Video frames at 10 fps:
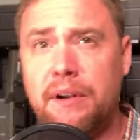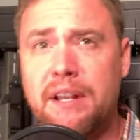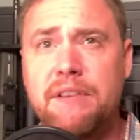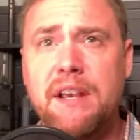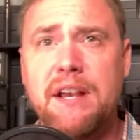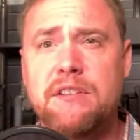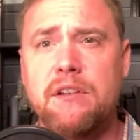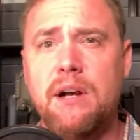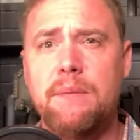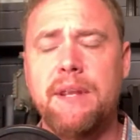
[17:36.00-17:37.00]
give you guys a little
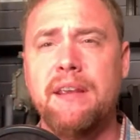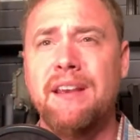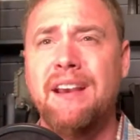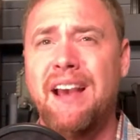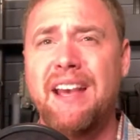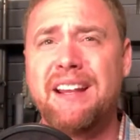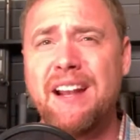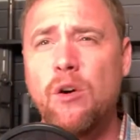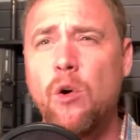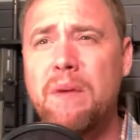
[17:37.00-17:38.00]
update and kind
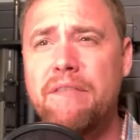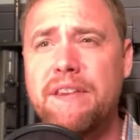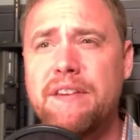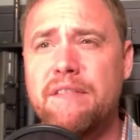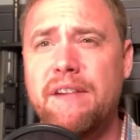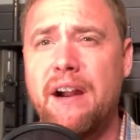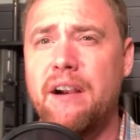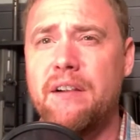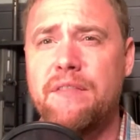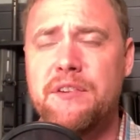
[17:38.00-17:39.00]
of hold my feet to the
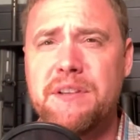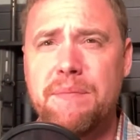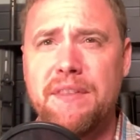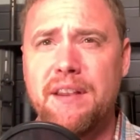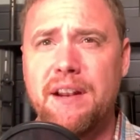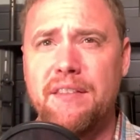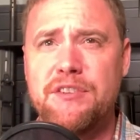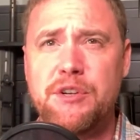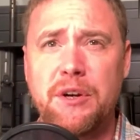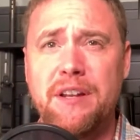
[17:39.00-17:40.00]
fire. If there's something
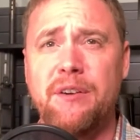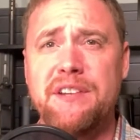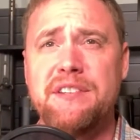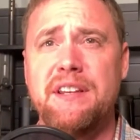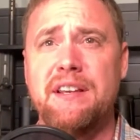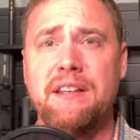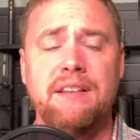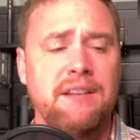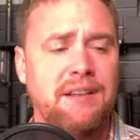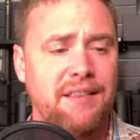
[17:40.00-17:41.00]
that you're interested in
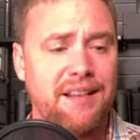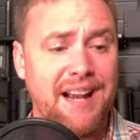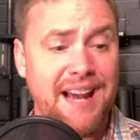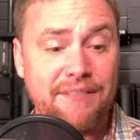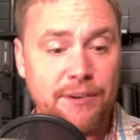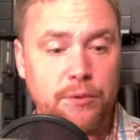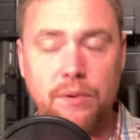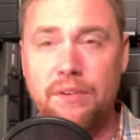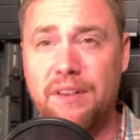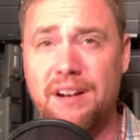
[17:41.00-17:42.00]
that I
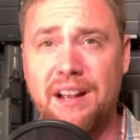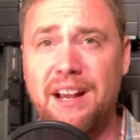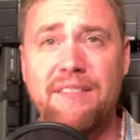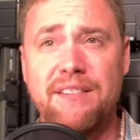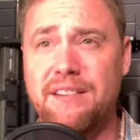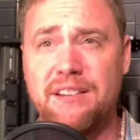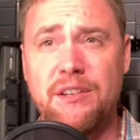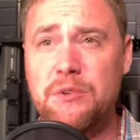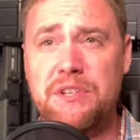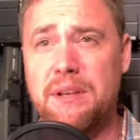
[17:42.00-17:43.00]
haven't, and you
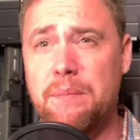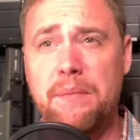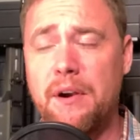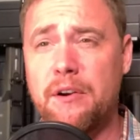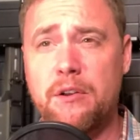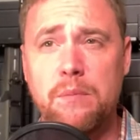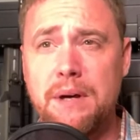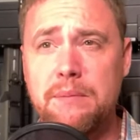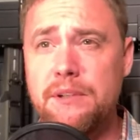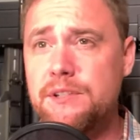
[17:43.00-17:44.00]
don't see an article
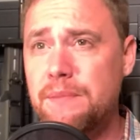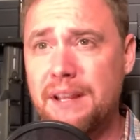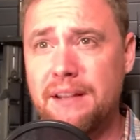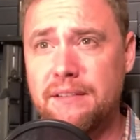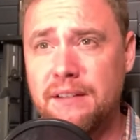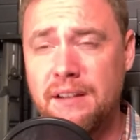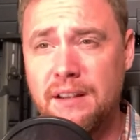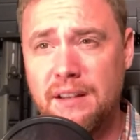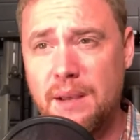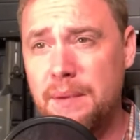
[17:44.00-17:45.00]
published, man,
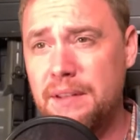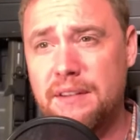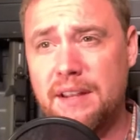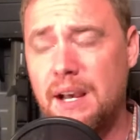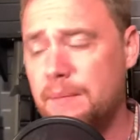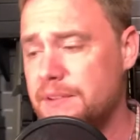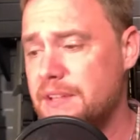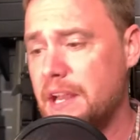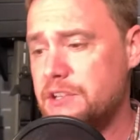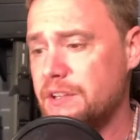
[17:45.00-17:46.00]
come into the comment
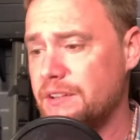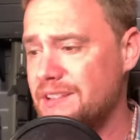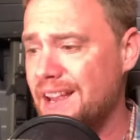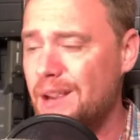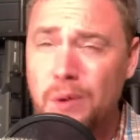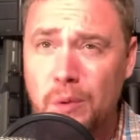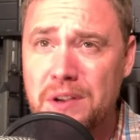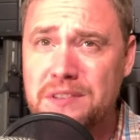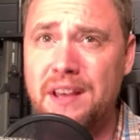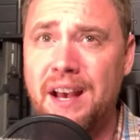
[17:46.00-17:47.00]
section and say, hey, where
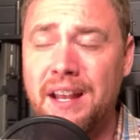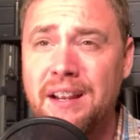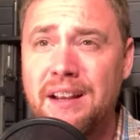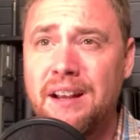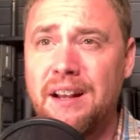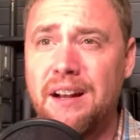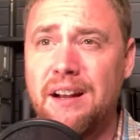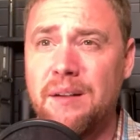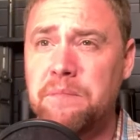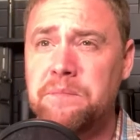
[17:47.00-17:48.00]
was that?
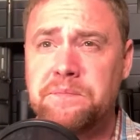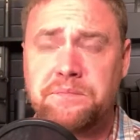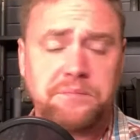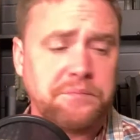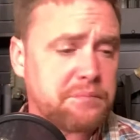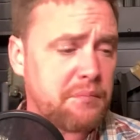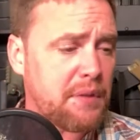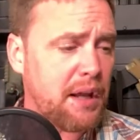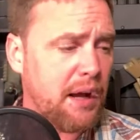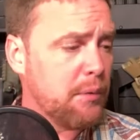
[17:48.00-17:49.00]

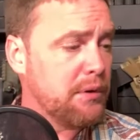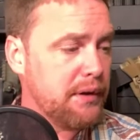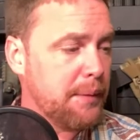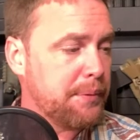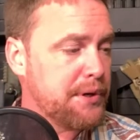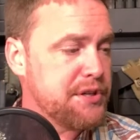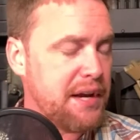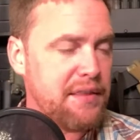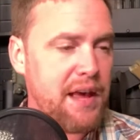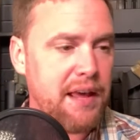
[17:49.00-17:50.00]
I really
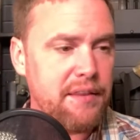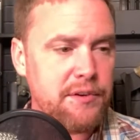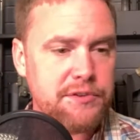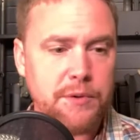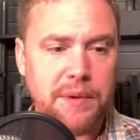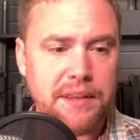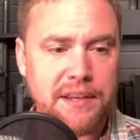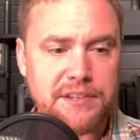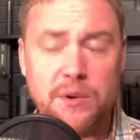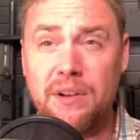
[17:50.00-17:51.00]
appreciate that. There's so many
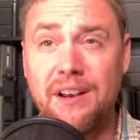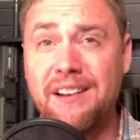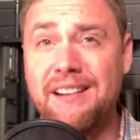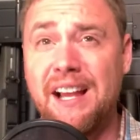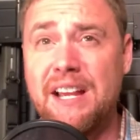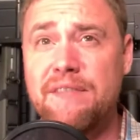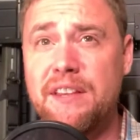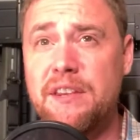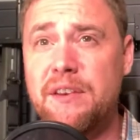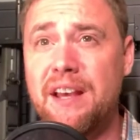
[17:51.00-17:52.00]
things going on in life
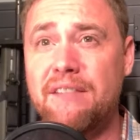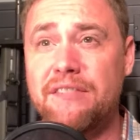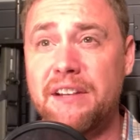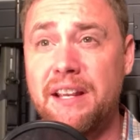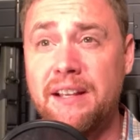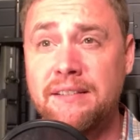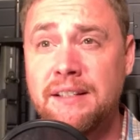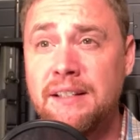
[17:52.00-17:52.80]
that you kind of forget.